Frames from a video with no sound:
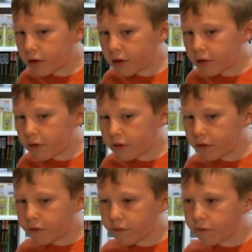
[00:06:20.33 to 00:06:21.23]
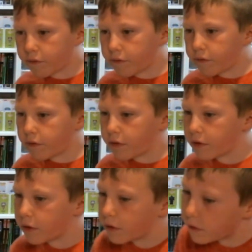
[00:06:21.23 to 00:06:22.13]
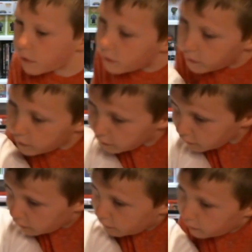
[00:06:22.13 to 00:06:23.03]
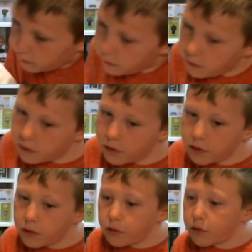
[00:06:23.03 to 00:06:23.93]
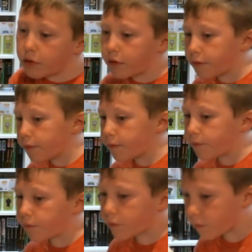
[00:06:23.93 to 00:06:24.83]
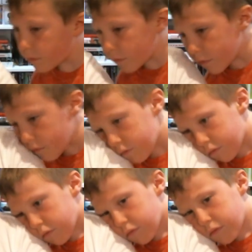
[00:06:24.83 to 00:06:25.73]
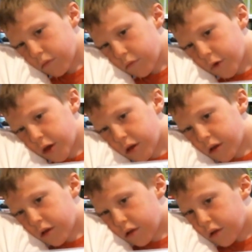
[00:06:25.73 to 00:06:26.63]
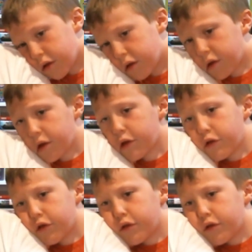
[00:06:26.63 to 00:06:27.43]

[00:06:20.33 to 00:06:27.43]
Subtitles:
The person shown says nothing.